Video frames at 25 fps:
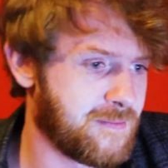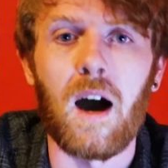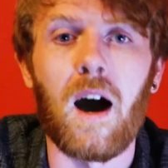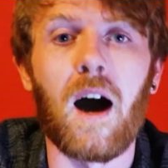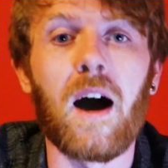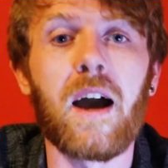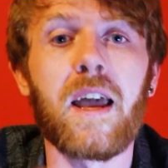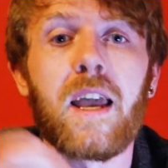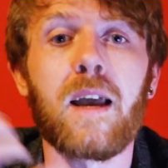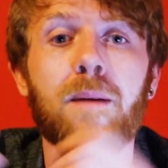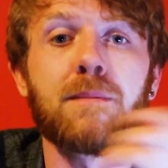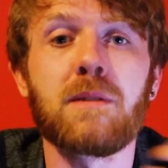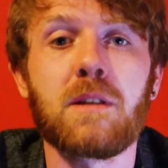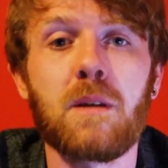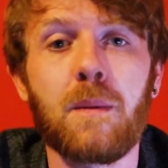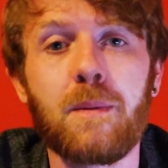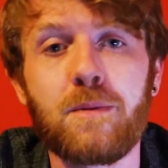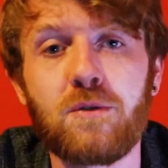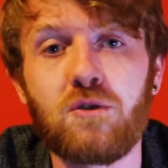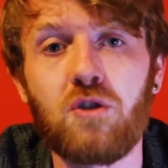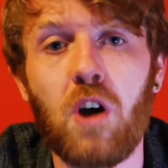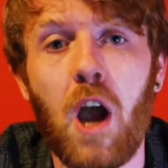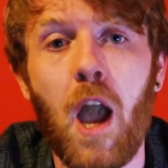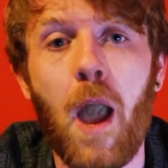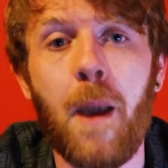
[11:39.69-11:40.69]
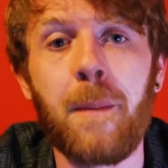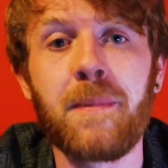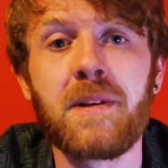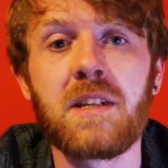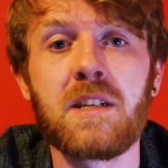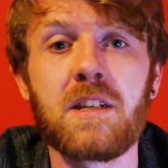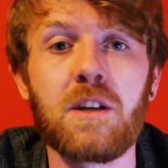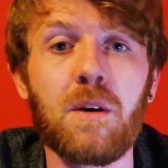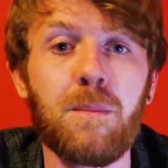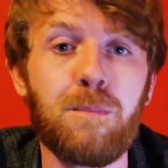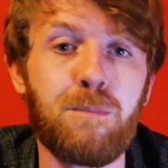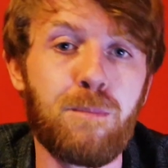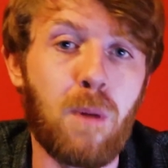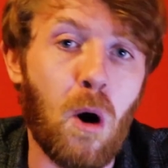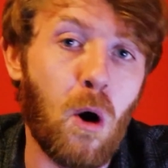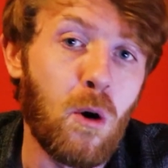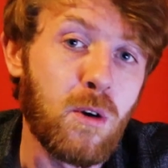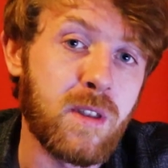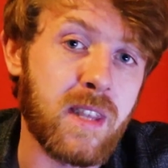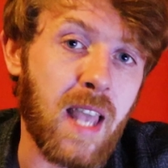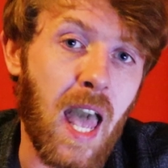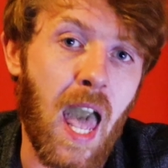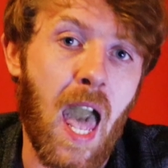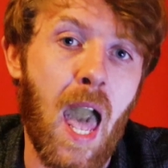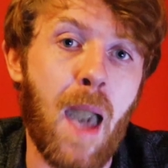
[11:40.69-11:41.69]
I am subscribed to
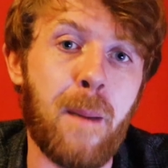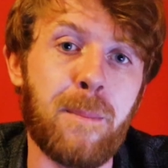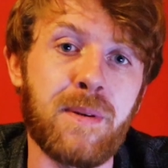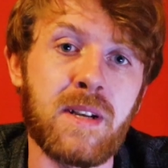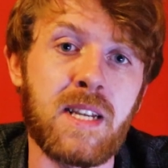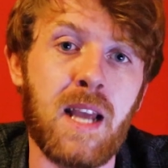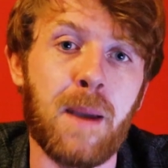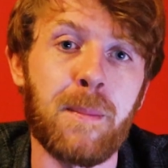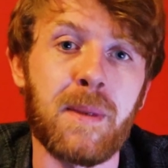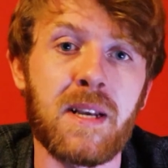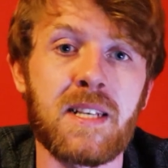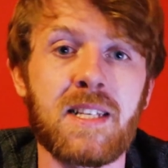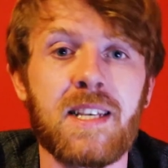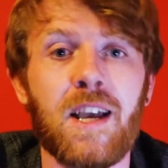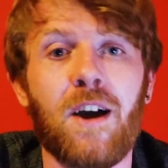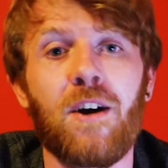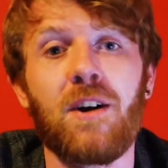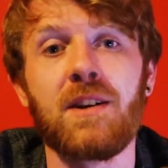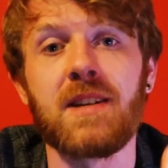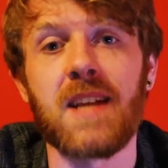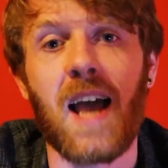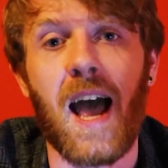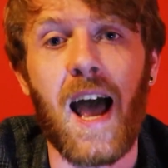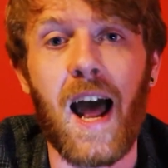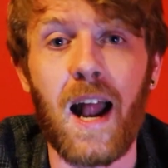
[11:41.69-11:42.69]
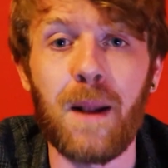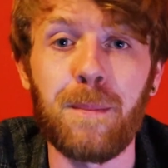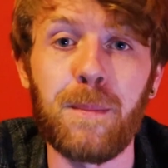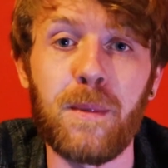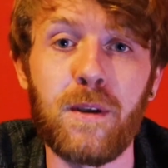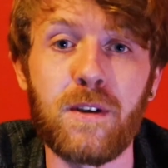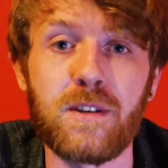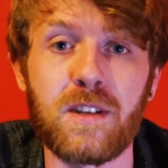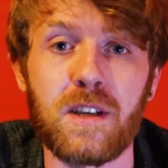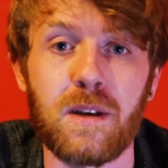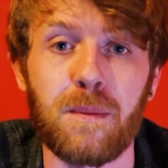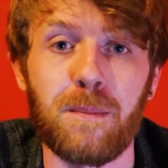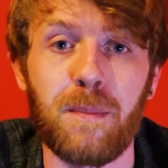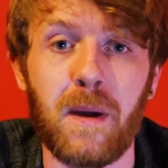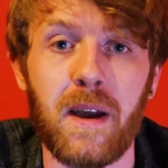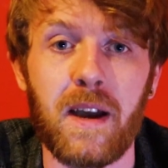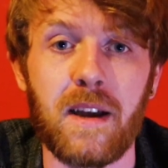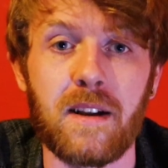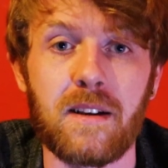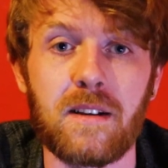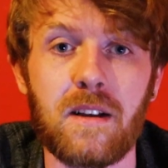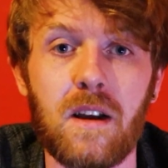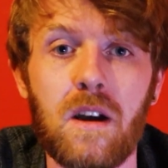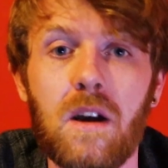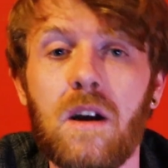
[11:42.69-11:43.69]
both Epidemic Sound and
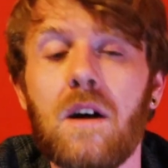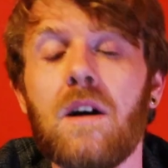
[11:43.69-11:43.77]
MusicBed